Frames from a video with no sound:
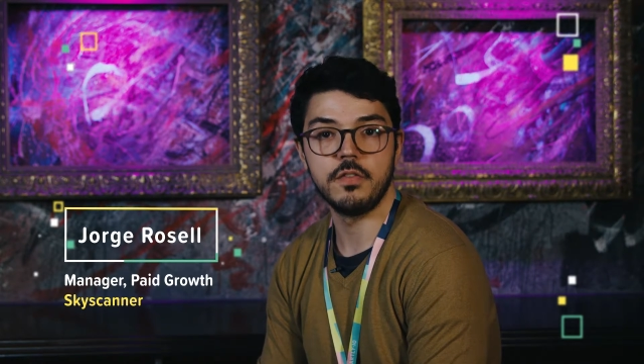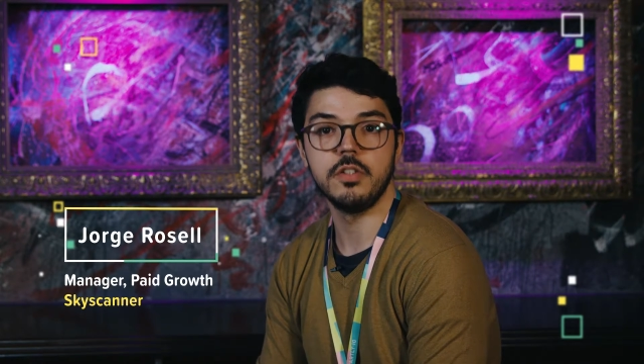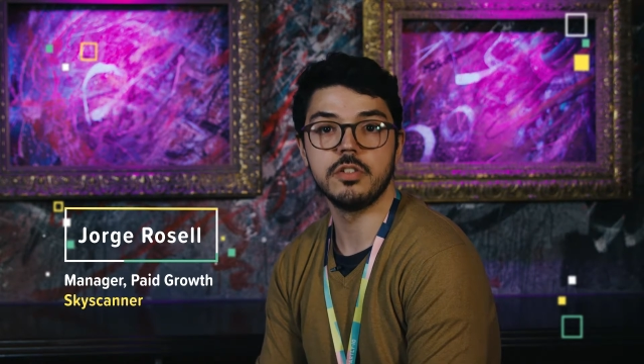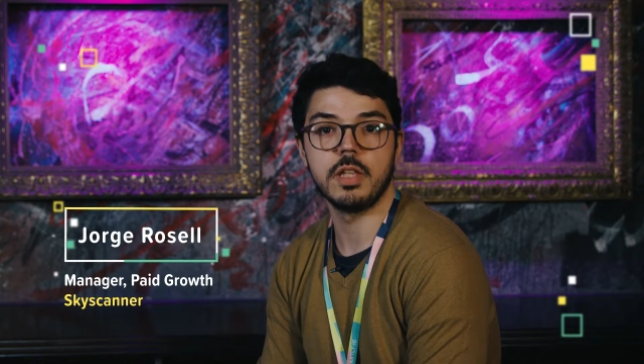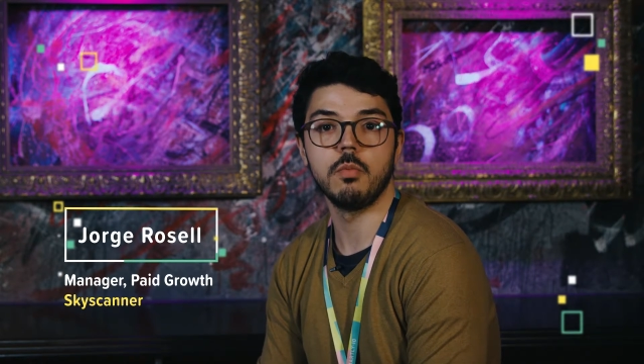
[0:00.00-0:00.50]

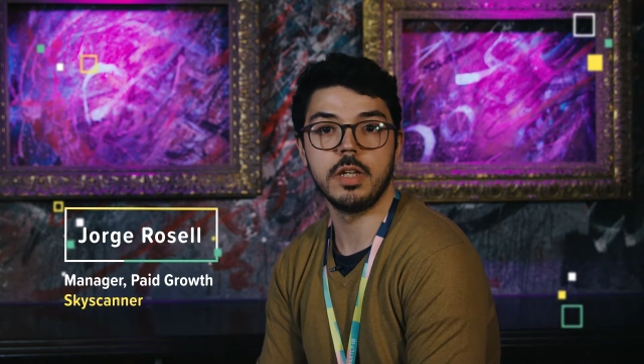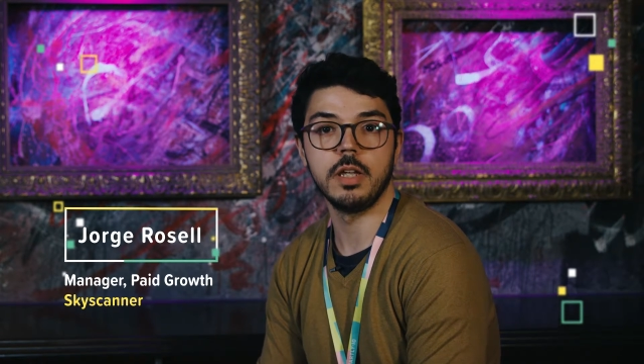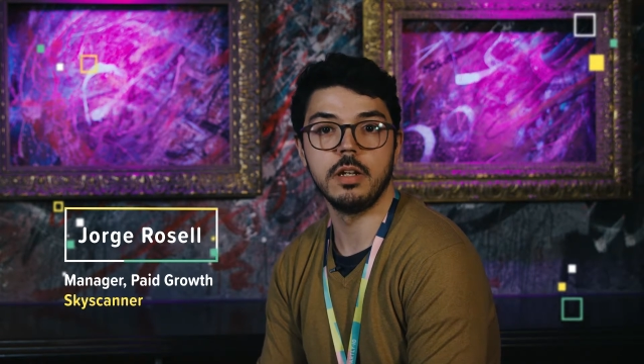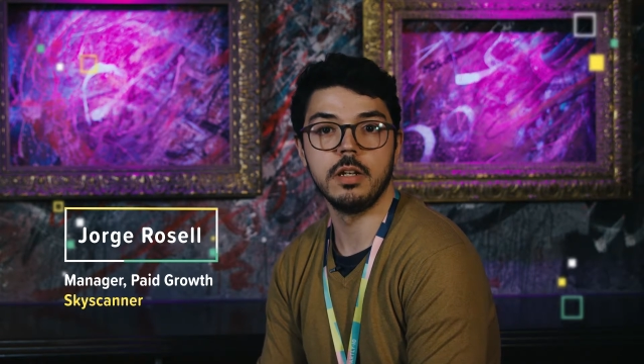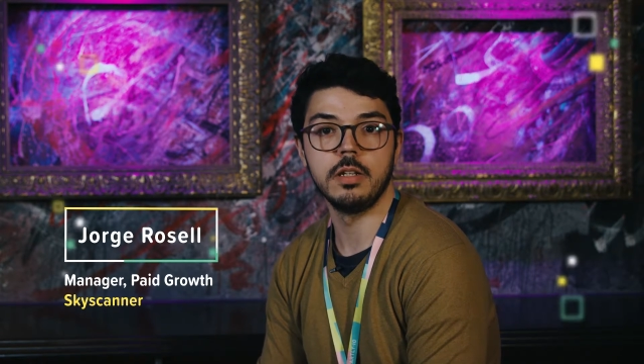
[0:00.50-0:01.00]
features
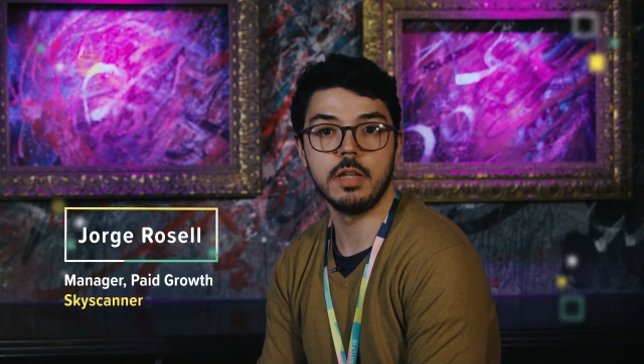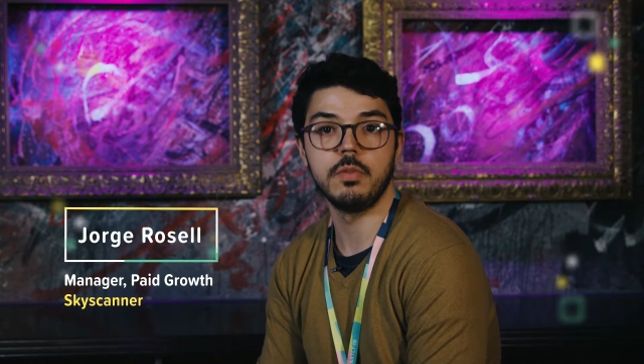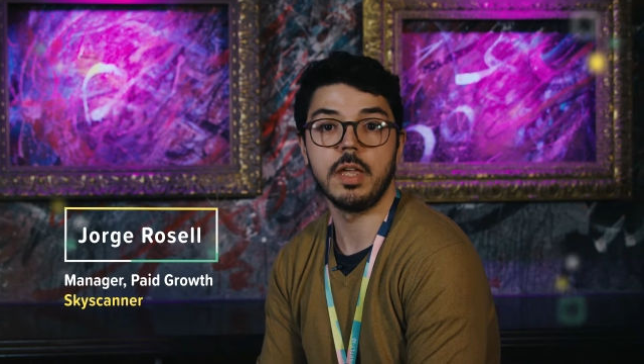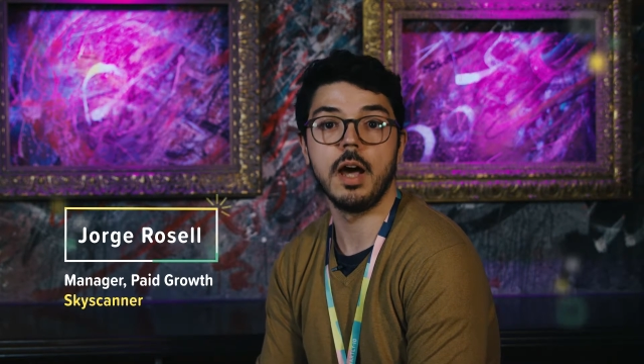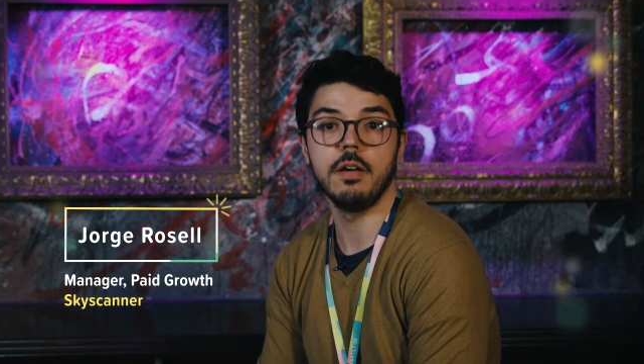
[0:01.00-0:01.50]

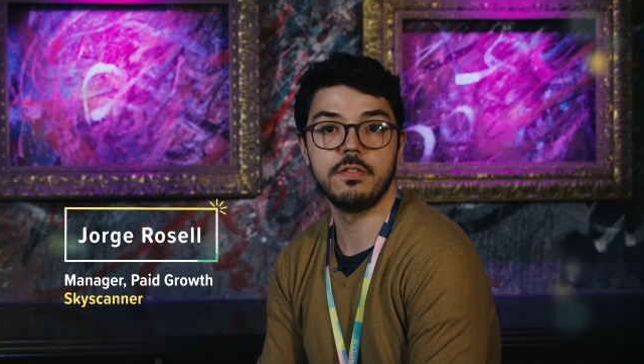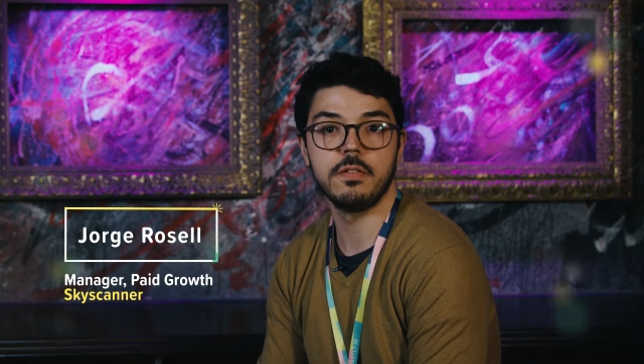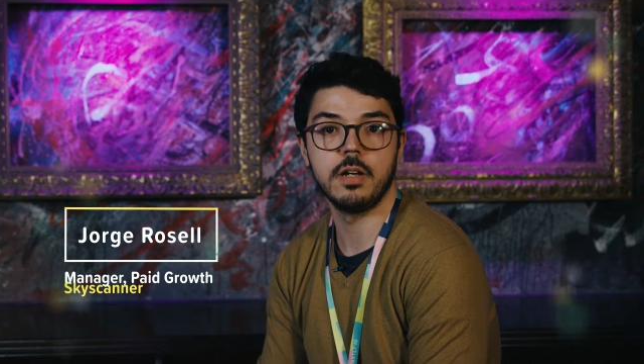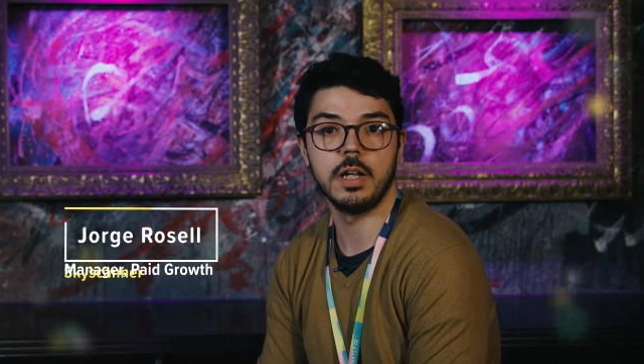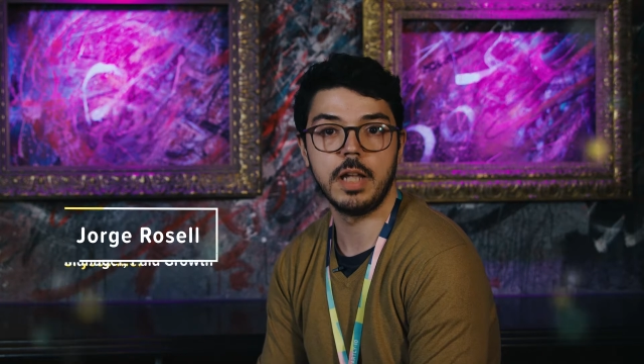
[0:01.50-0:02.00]
that they
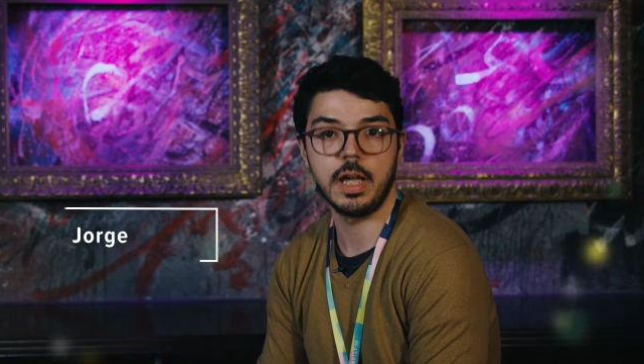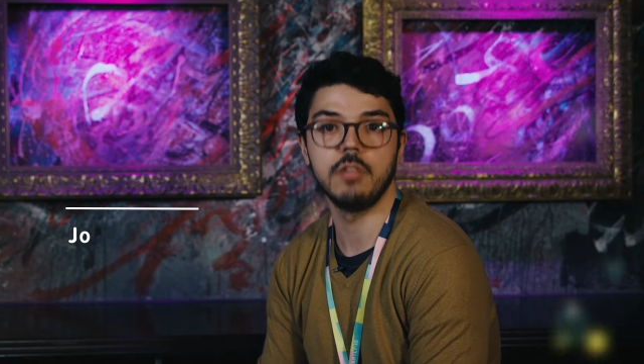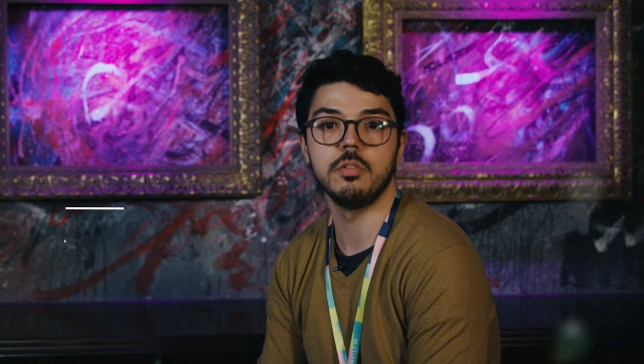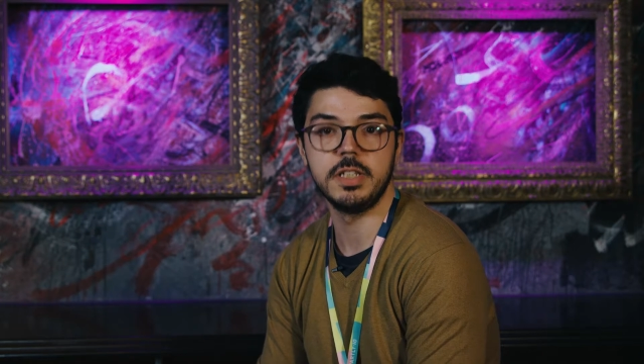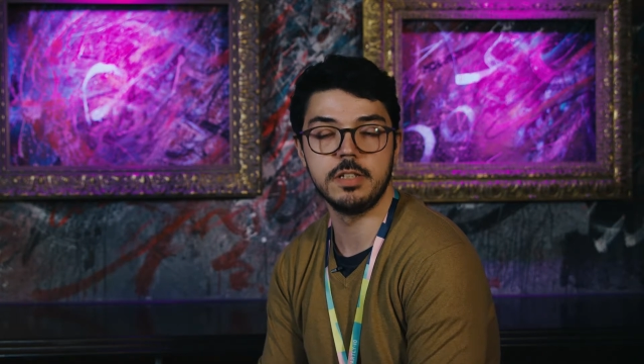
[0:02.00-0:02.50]
have, like
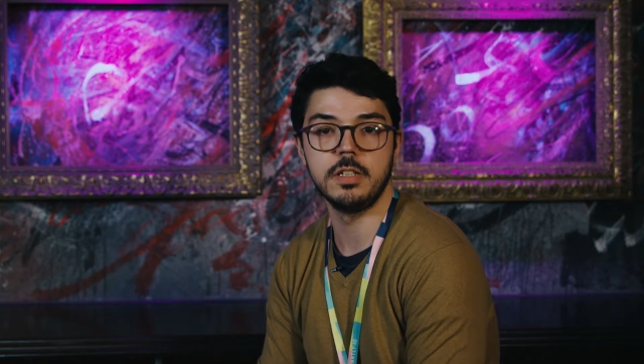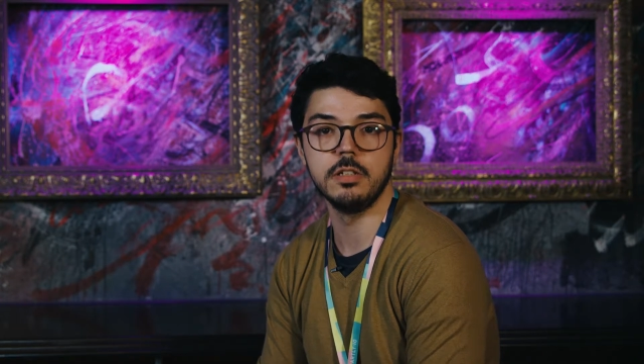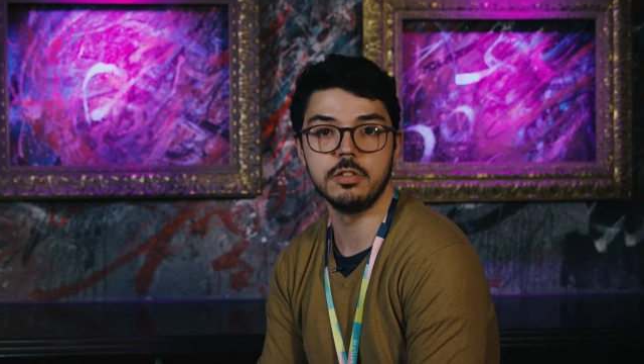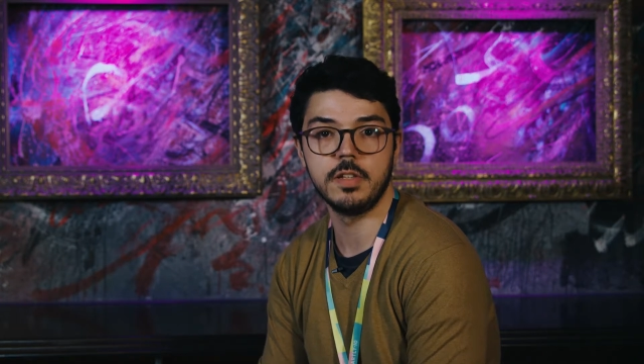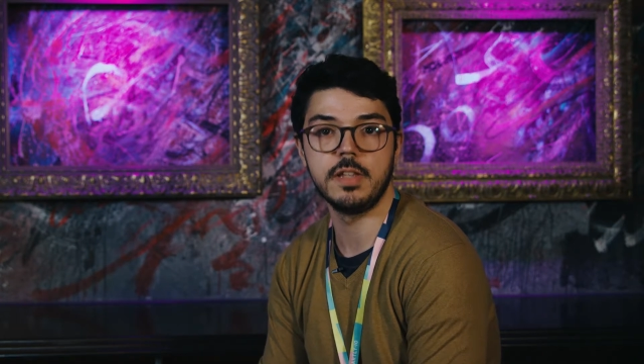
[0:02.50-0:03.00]
automated
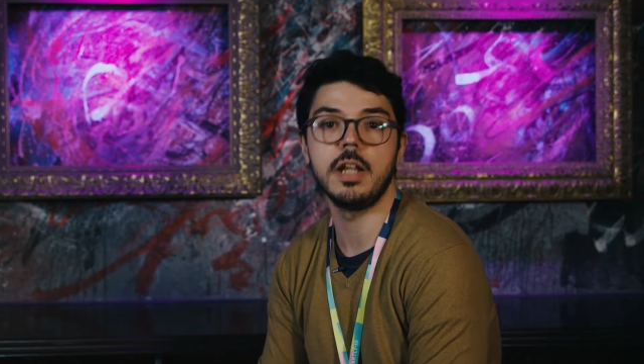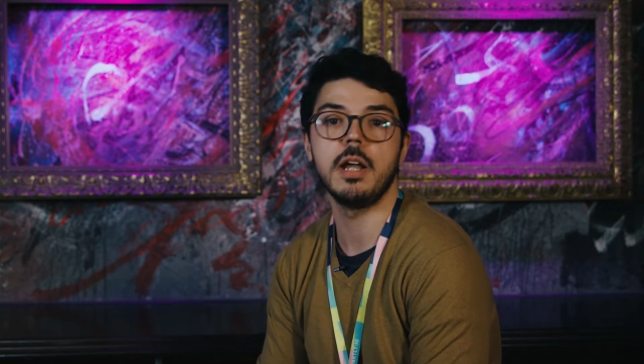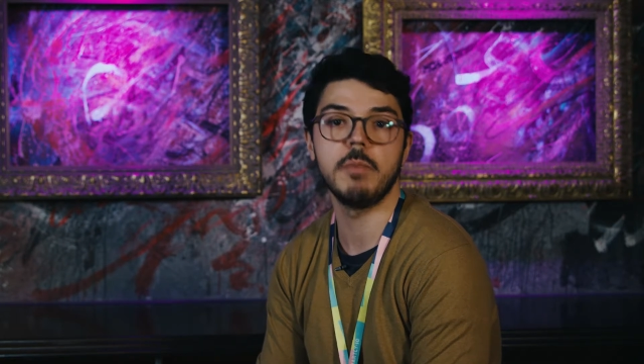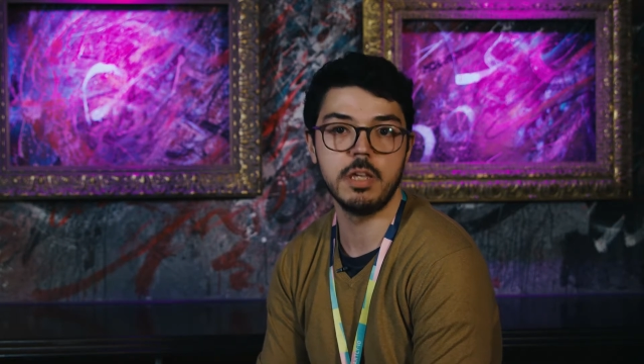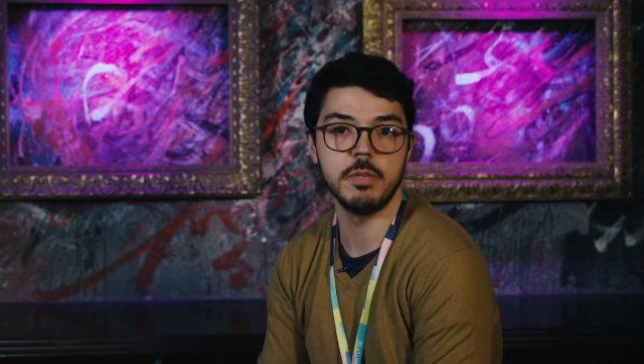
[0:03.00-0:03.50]
deals or the
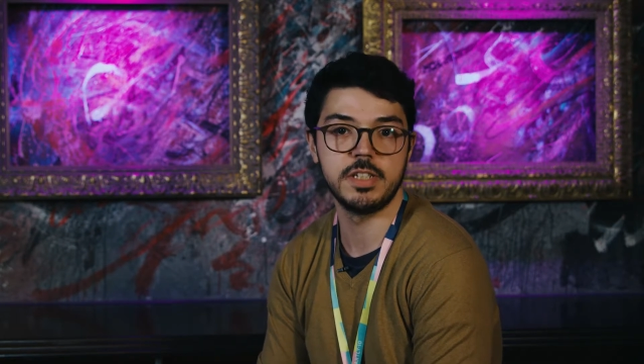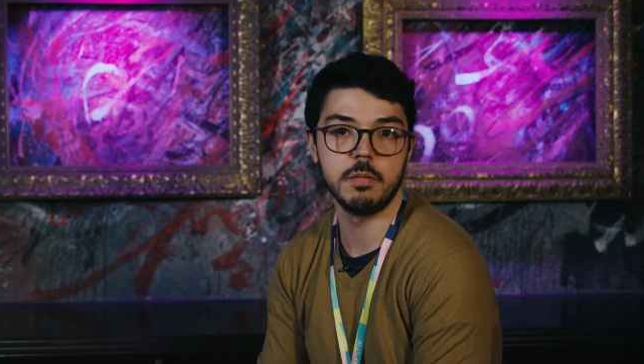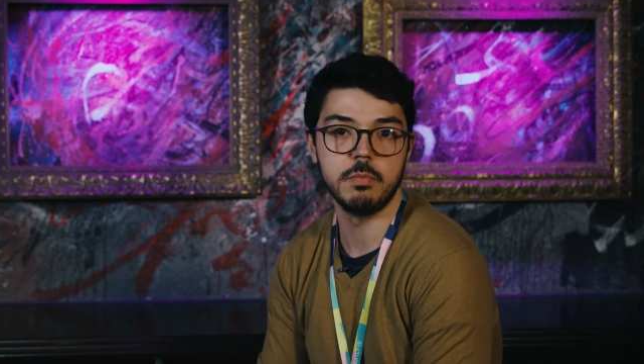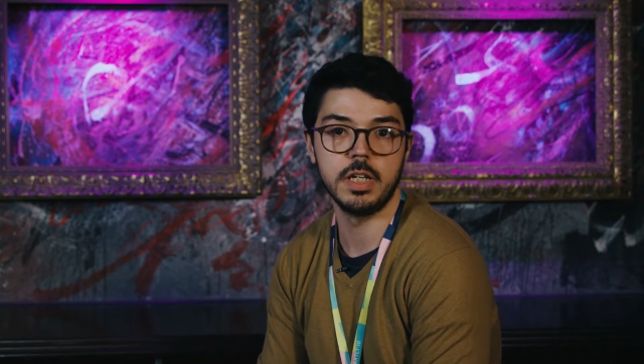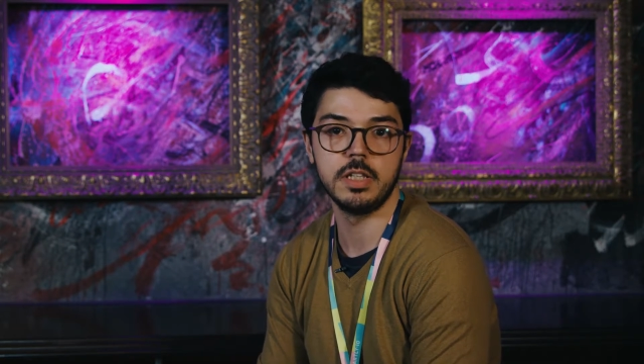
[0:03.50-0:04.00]
dynamic image
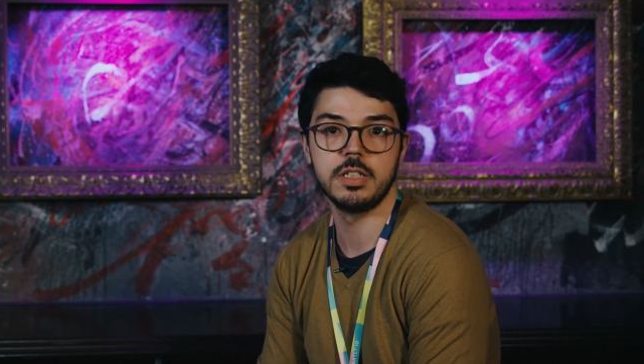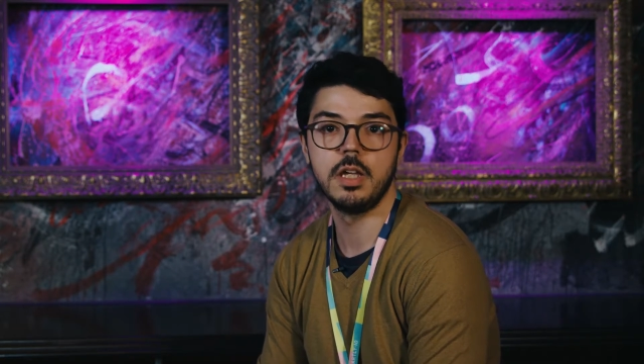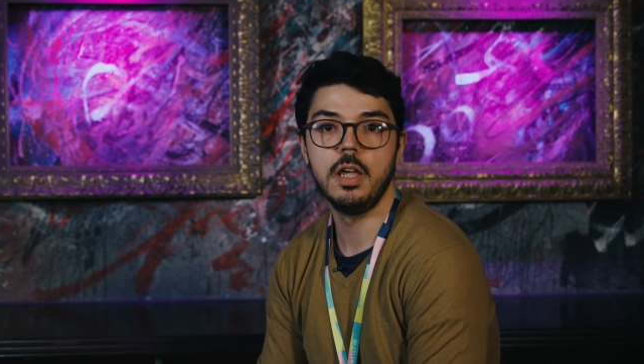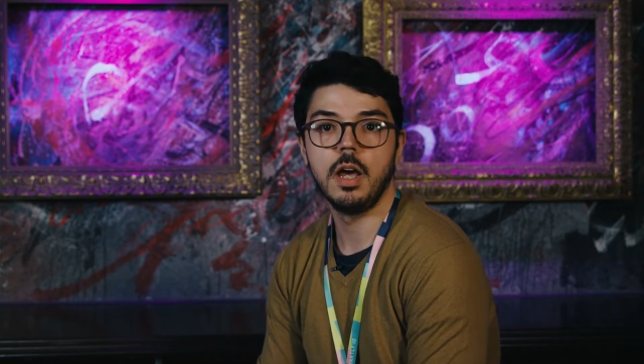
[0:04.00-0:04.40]
templates,